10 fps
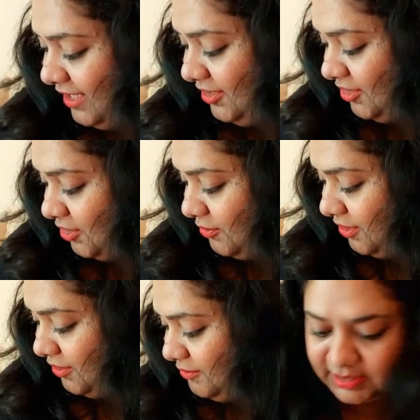to show
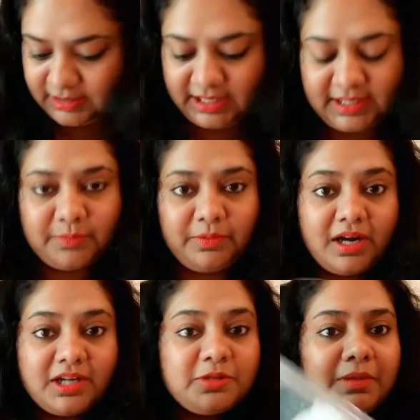you these
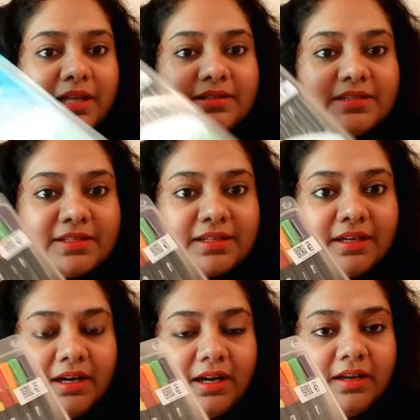brush pens
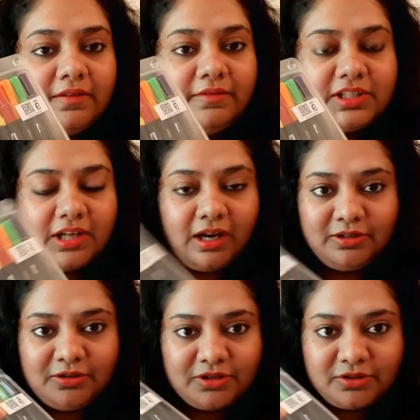which are
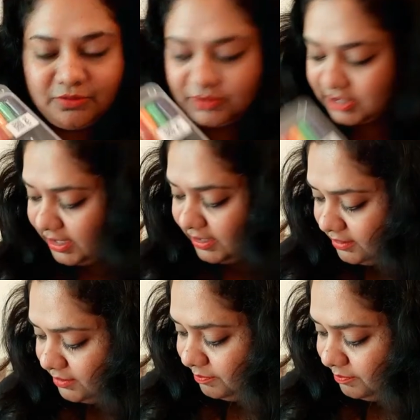those two-sided